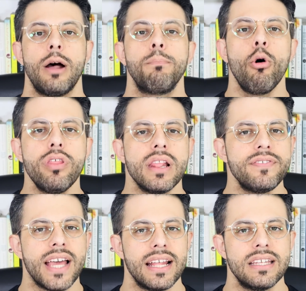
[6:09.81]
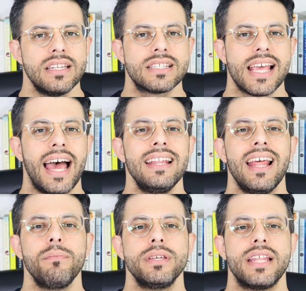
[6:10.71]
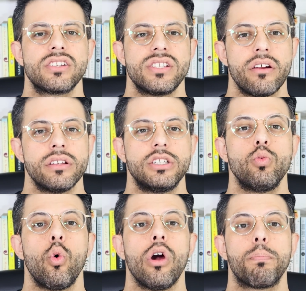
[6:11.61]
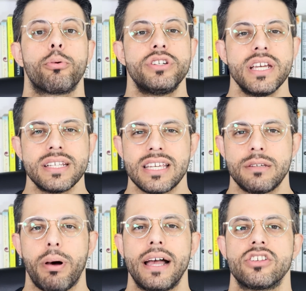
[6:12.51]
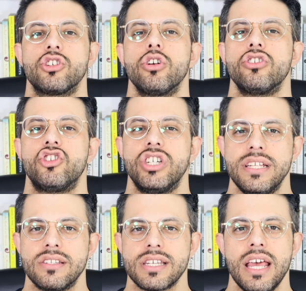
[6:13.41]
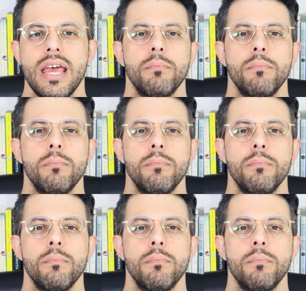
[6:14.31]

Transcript: Now, both left-handedness and ambidexterity were predicted by certain genes,